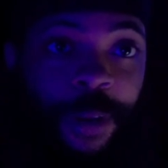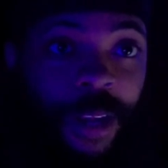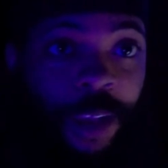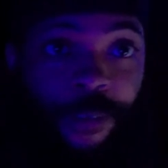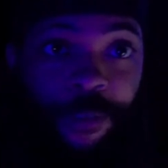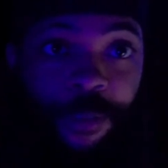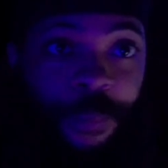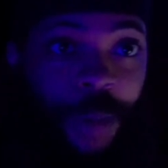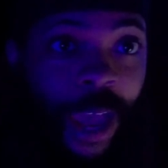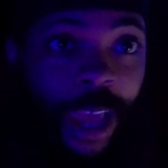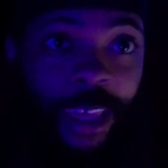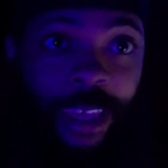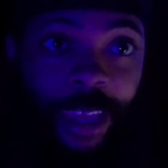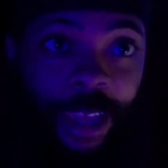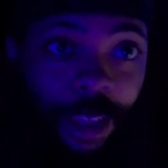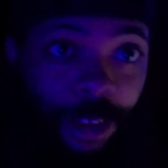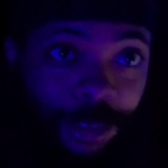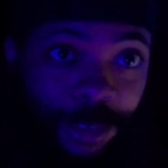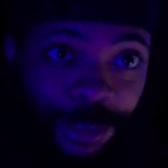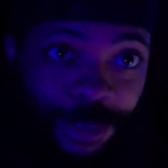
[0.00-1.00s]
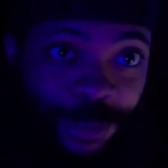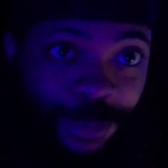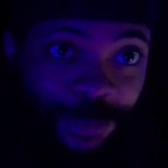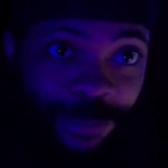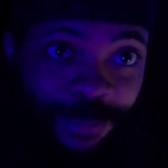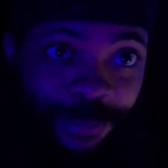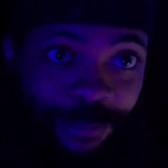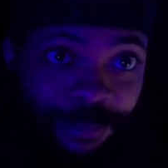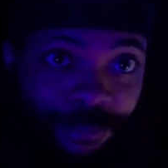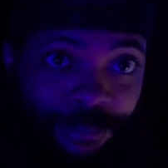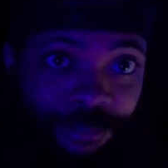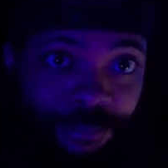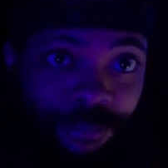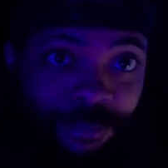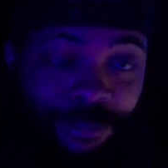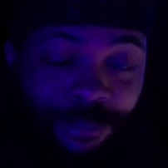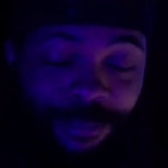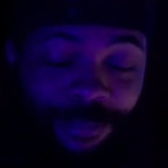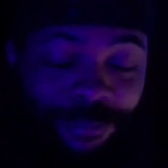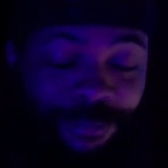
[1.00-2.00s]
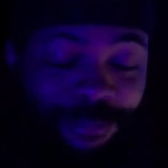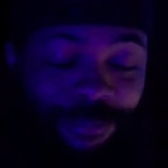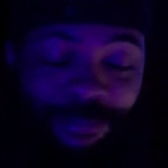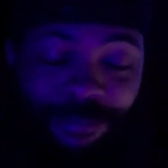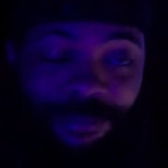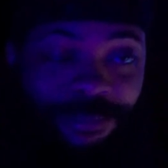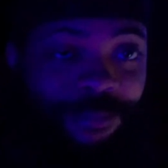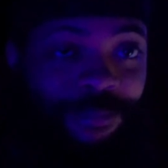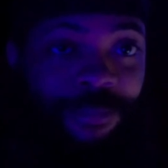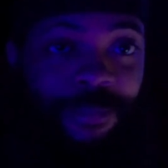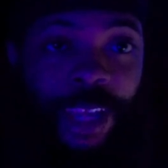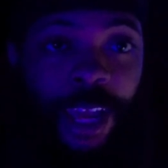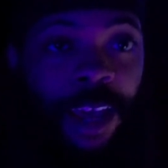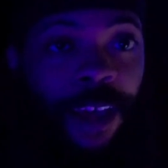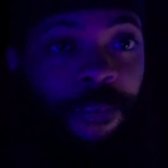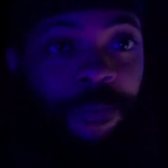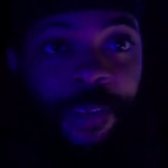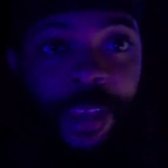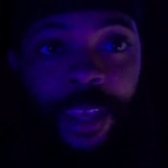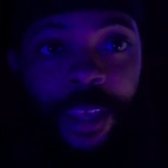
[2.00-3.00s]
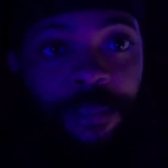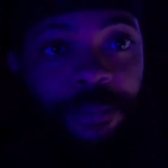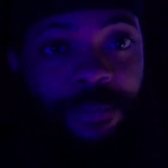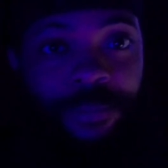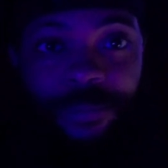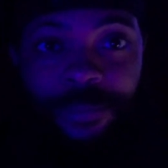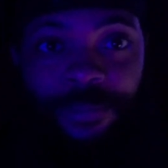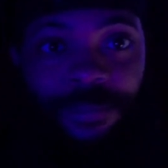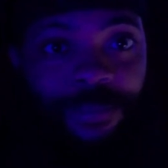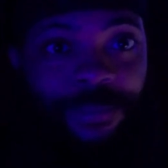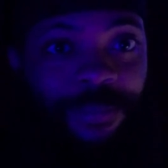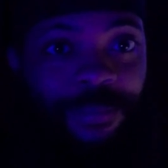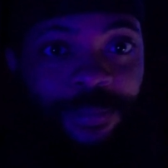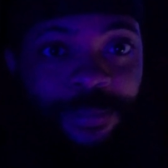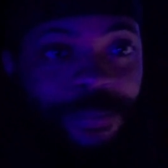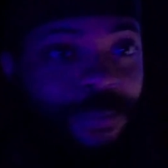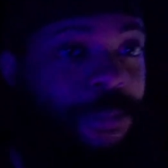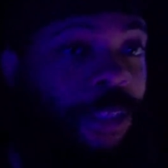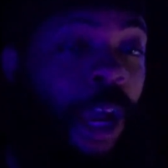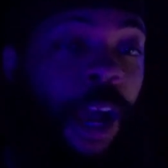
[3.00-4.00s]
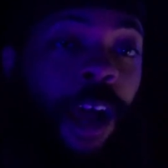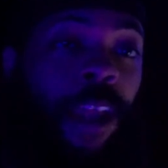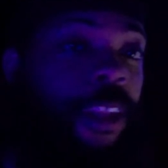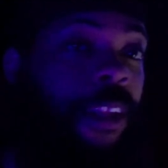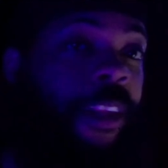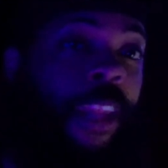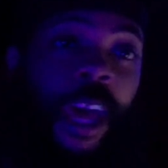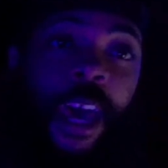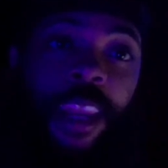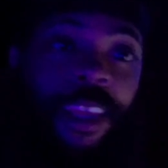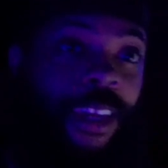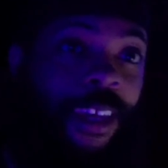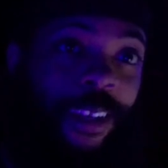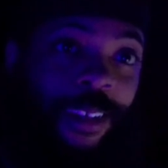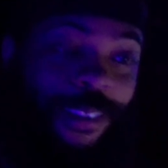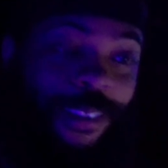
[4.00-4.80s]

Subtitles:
Everybody else? Nah, fam. Y'all are not it.